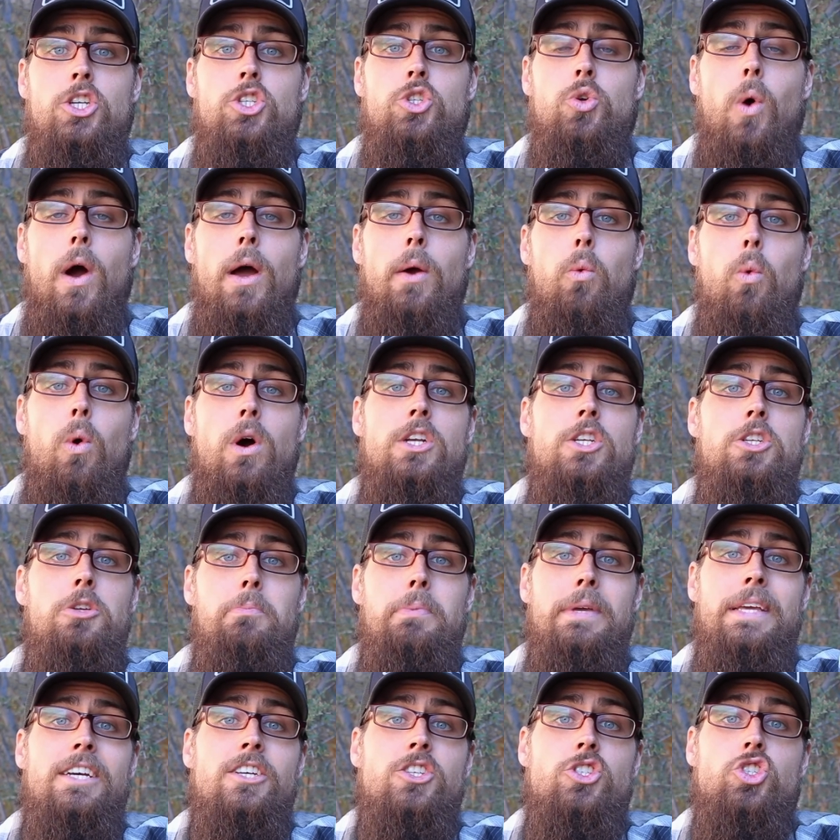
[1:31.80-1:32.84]
do I want to
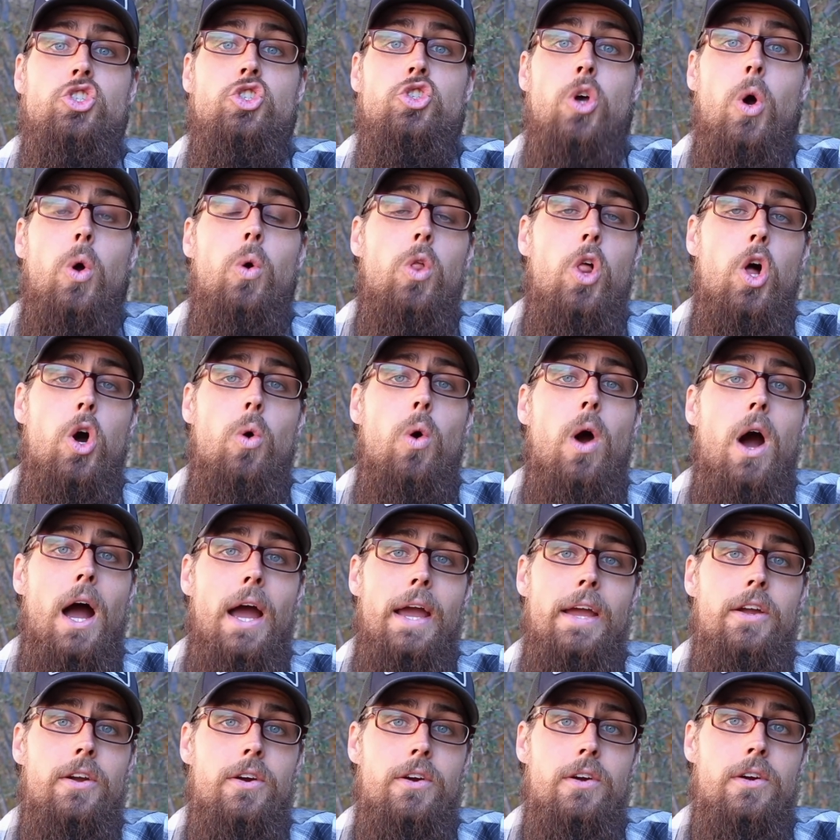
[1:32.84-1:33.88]
be a solo
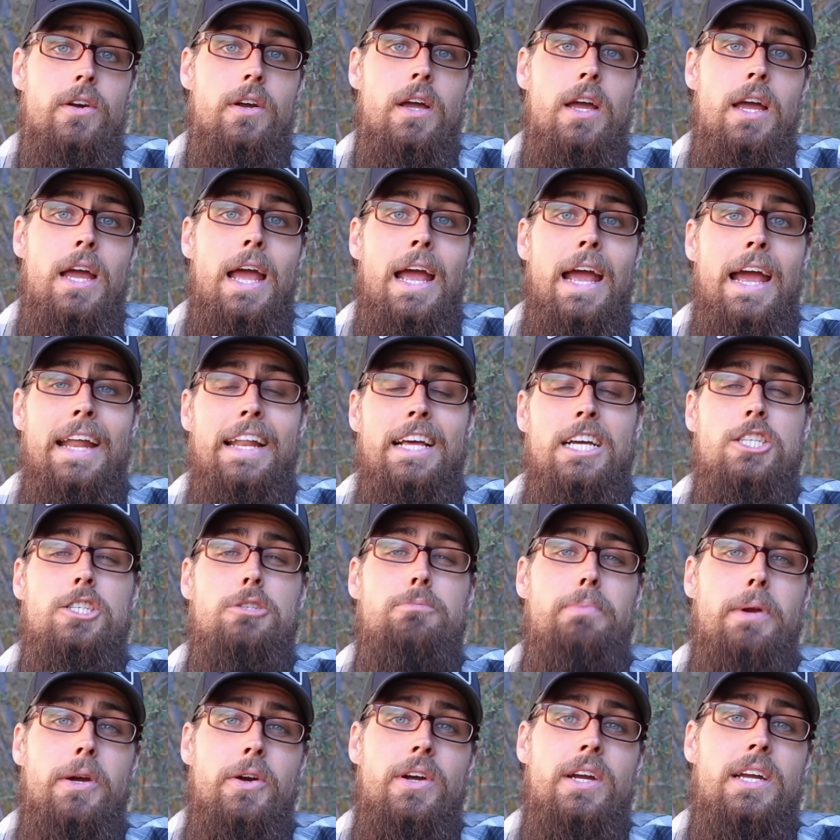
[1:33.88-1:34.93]
hiker and
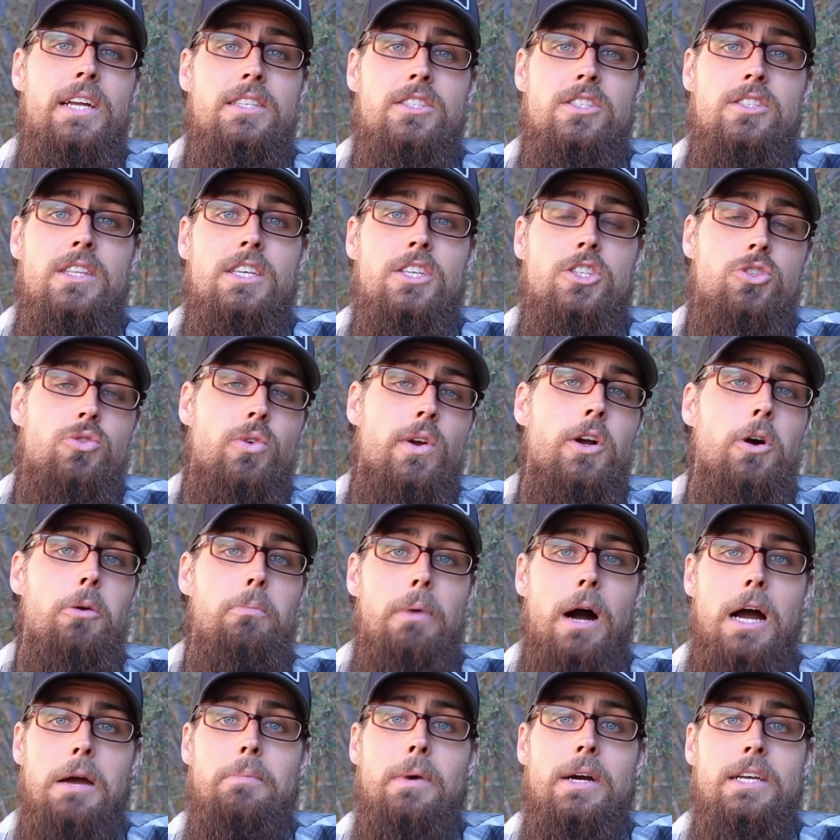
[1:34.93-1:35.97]
experience this trail
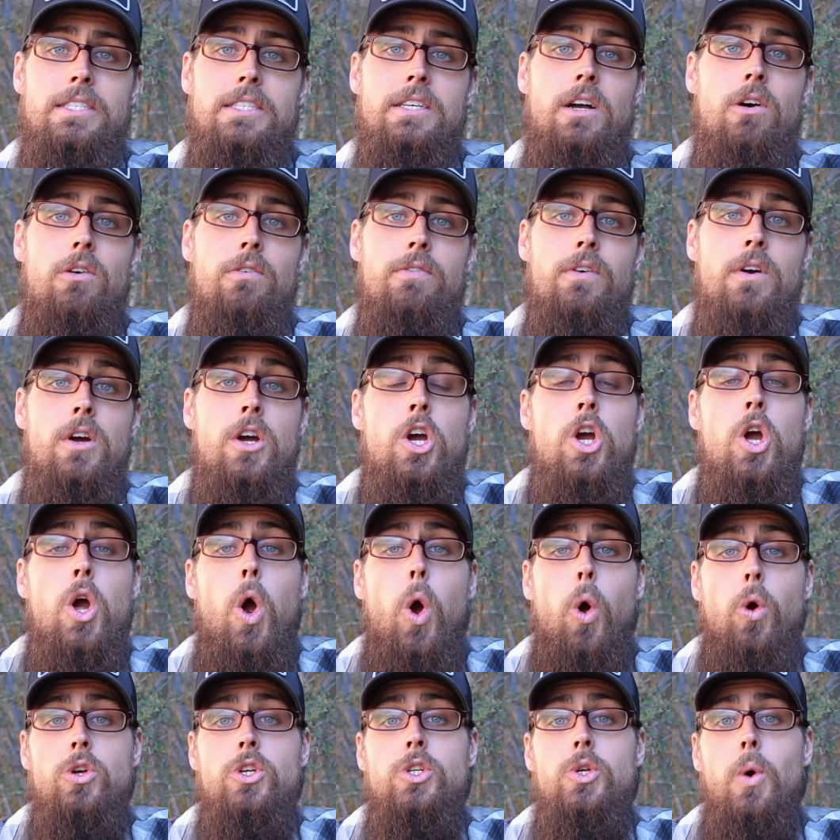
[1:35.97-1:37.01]
by myself,
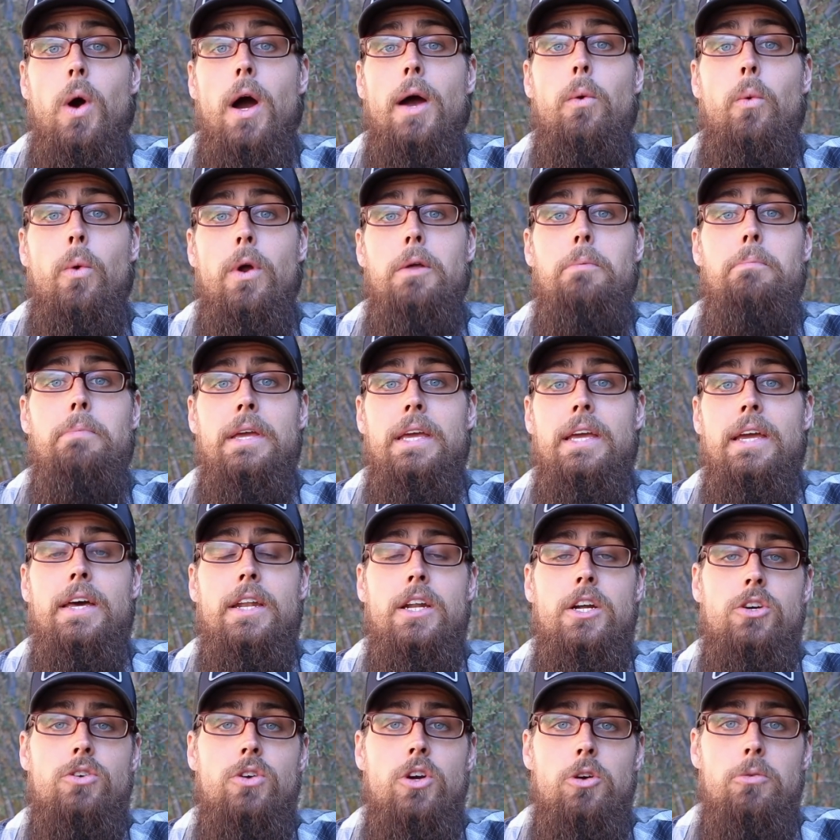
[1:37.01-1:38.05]
or do I want to be in
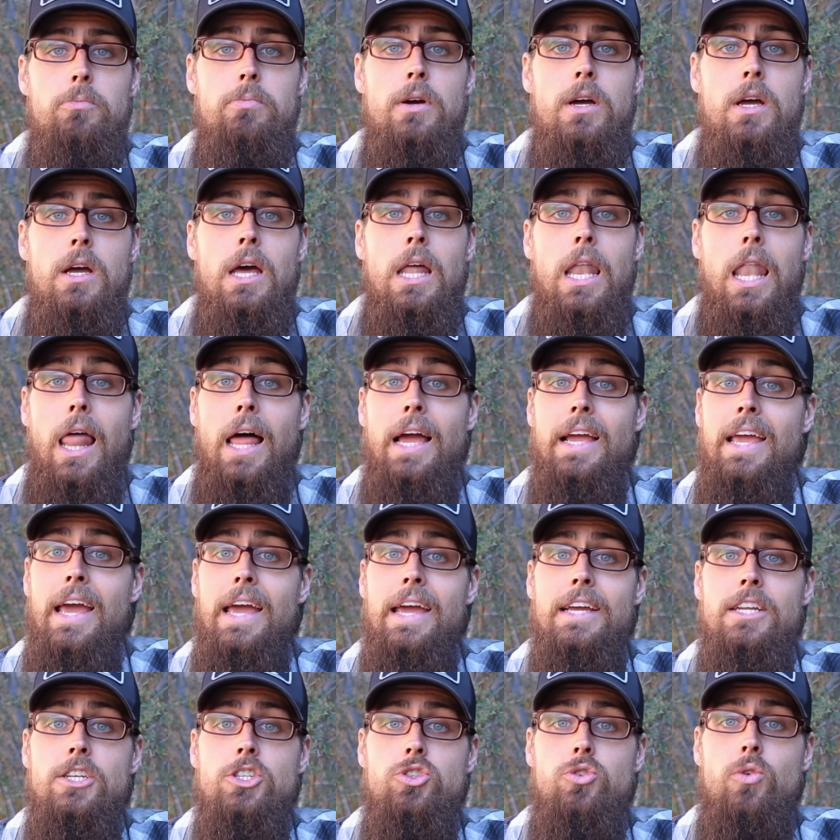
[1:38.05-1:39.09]
a group, like
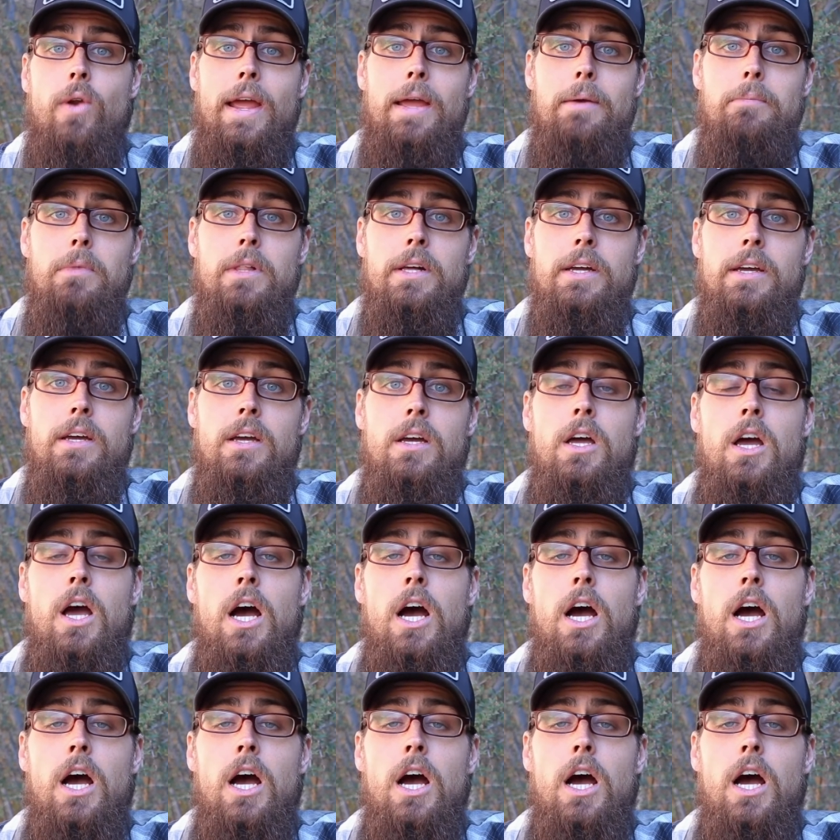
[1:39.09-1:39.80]
a tramley?